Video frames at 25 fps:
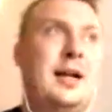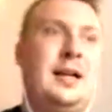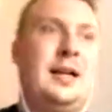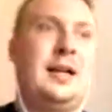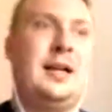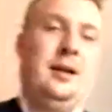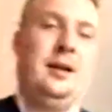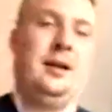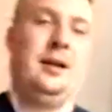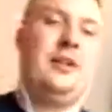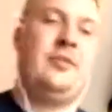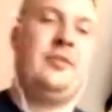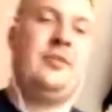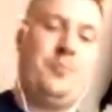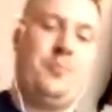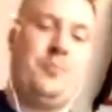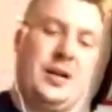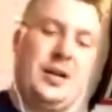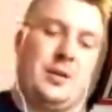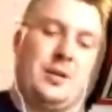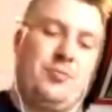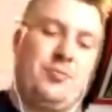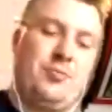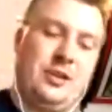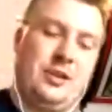You got bigger
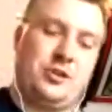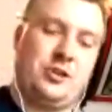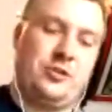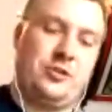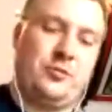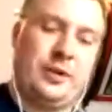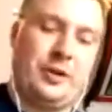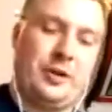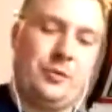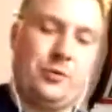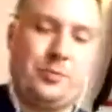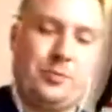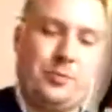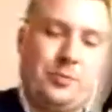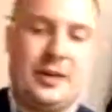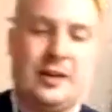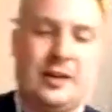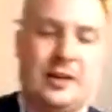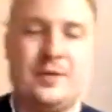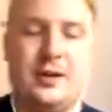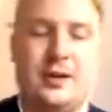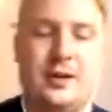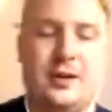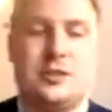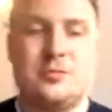pressure than what it would be in the first
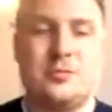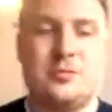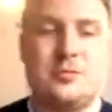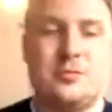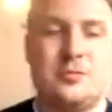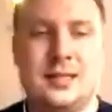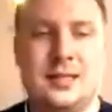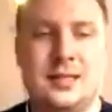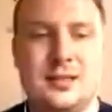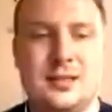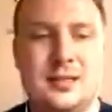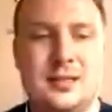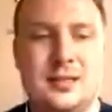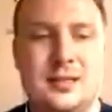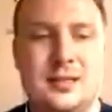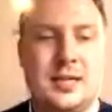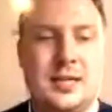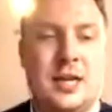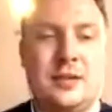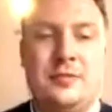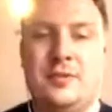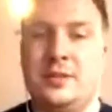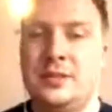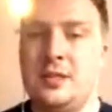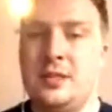place to get
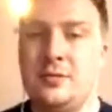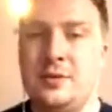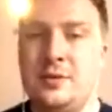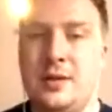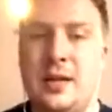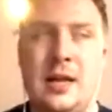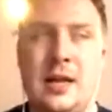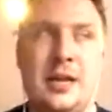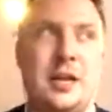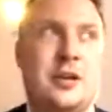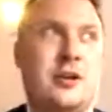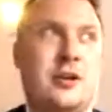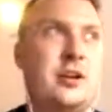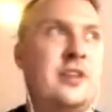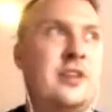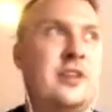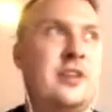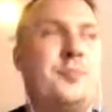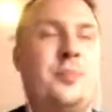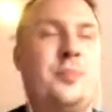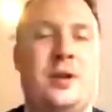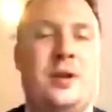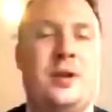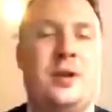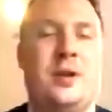up there, and you got Liverpool, and
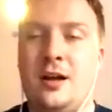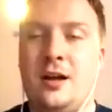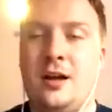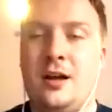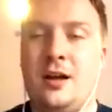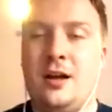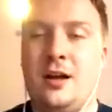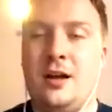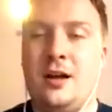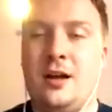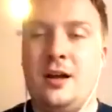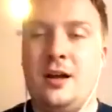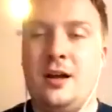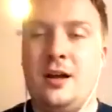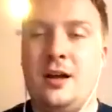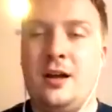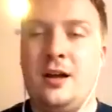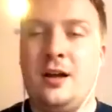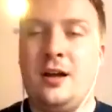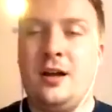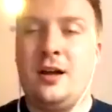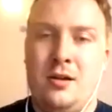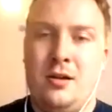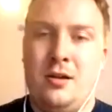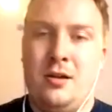then after that
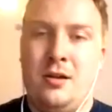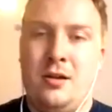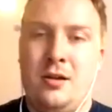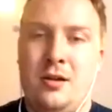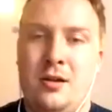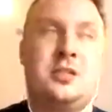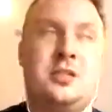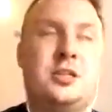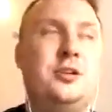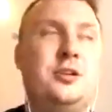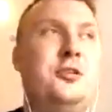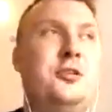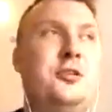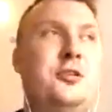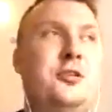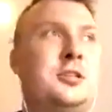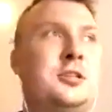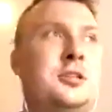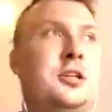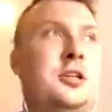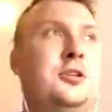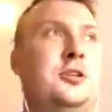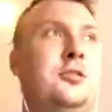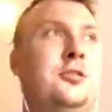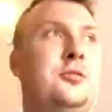you've got the
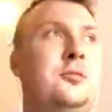two